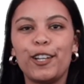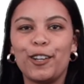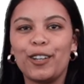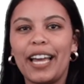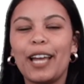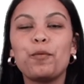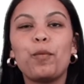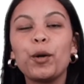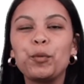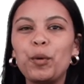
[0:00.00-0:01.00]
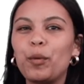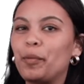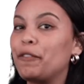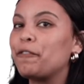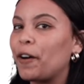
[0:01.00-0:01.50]
a look at what we will
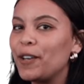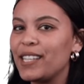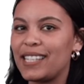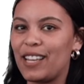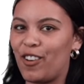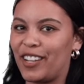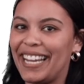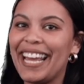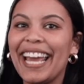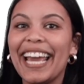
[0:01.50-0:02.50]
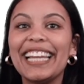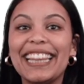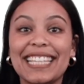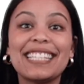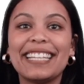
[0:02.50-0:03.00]
be focusing on
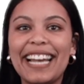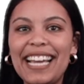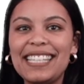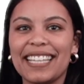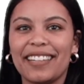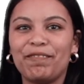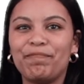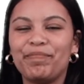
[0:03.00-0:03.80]
in this lesson.